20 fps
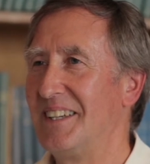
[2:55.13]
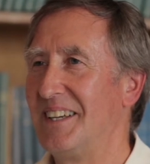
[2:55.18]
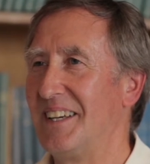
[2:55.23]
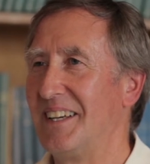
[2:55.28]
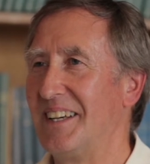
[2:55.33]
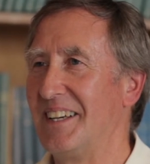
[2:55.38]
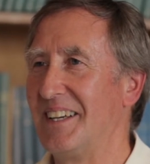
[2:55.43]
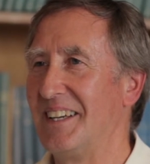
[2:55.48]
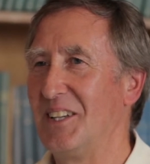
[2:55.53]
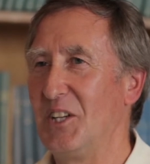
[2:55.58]

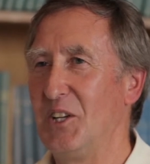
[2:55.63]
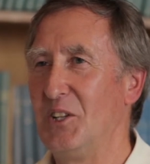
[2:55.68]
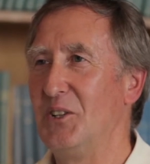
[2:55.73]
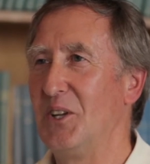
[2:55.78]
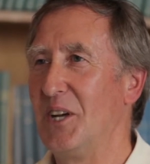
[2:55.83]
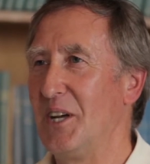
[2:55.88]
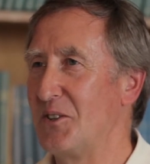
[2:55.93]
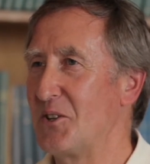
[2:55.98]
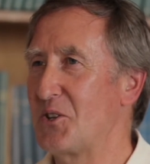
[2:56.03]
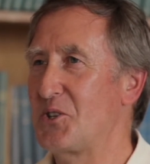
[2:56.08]

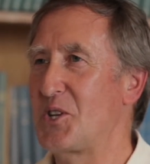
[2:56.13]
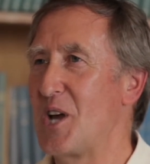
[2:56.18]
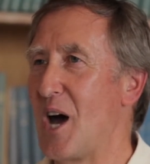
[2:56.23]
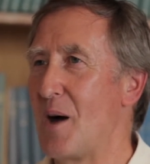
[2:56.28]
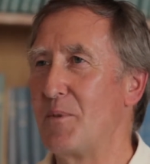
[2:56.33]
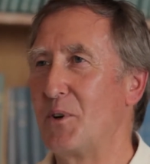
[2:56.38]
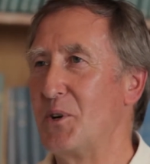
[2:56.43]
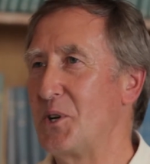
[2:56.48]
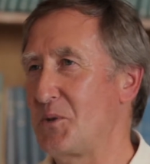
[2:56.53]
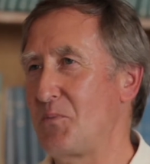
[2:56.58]
In the
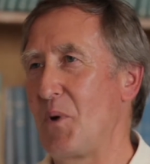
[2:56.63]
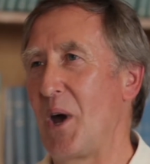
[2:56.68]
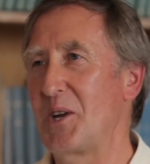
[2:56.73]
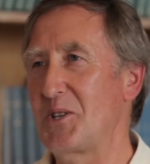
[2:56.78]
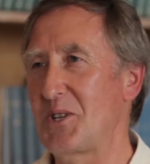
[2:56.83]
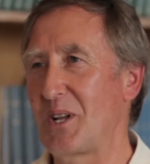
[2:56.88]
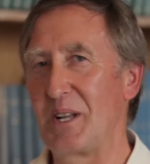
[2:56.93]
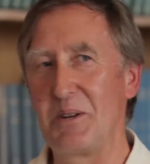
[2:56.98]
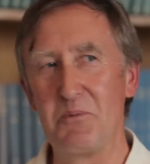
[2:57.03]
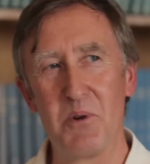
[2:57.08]
summer,
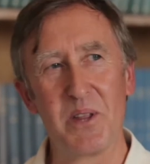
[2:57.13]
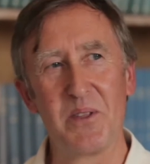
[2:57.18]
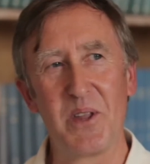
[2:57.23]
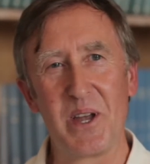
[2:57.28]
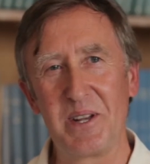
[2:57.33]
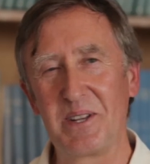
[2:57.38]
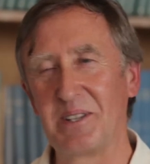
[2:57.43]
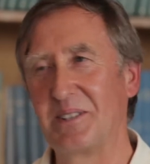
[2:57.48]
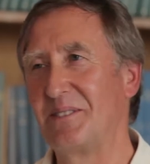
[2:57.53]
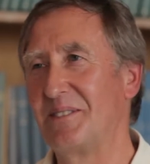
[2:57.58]
especially when
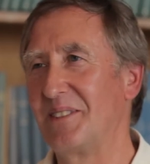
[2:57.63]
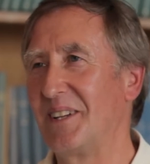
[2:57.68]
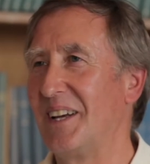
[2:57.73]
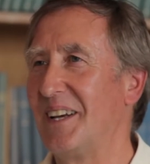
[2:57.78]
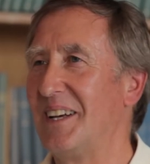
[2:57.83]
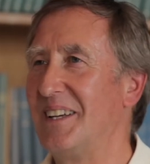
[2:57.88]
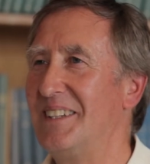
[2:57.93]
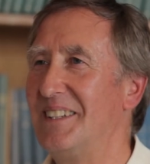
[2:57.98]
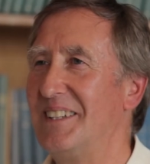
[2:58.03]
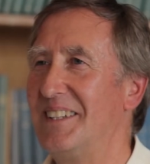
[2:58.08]
they
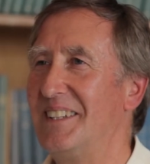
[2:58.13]
can